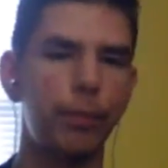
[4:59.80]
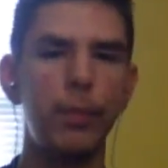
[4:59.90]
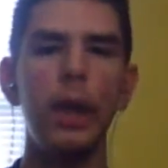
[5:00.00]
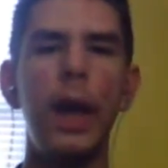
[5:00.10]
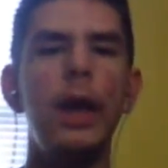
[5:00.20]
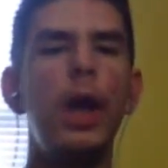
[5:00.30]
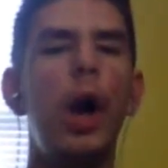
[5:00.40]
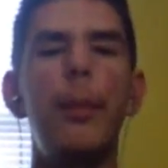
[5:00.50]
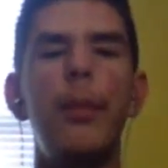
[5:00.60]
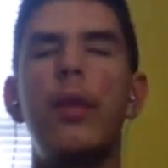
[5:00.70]
And the ups
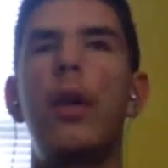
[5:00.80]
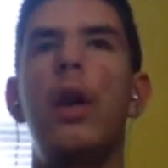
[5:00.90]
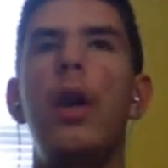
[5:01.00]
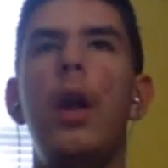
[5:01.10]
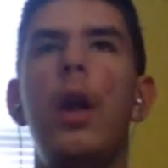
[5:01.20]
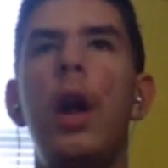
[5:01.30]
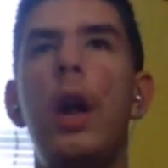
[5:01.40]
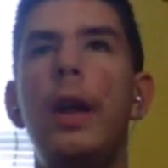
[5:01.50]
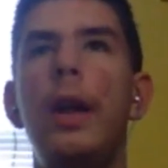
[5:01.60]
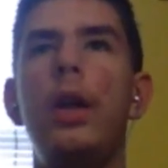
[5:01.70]
of the
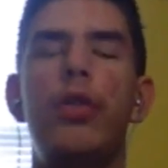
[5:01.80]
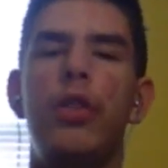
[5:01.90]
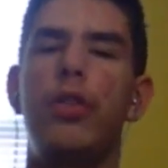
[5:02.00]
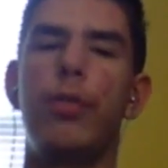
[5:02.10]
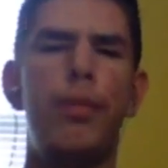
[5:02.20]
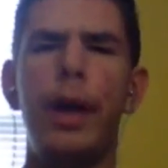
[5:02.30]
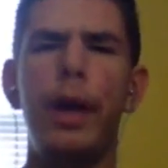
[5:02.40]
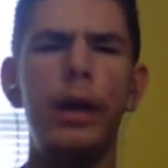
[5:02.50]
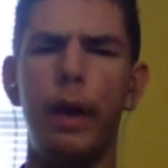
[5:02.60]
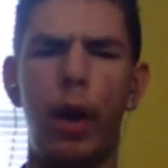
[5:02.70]
Eagles is mainly
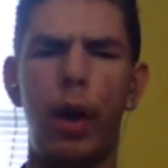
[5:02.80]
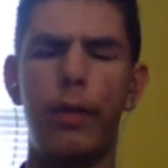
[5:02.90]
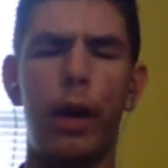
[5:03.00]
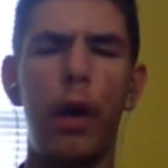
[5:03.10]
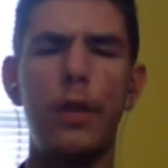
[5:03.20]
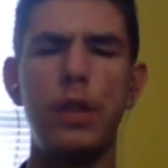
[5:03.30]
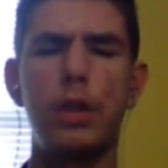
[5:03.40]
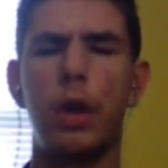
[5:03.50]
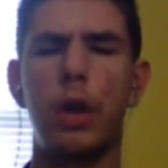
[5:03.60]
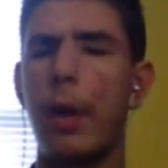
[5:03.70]
their offense is all
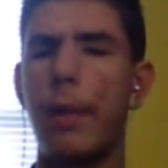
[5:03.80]
right, but their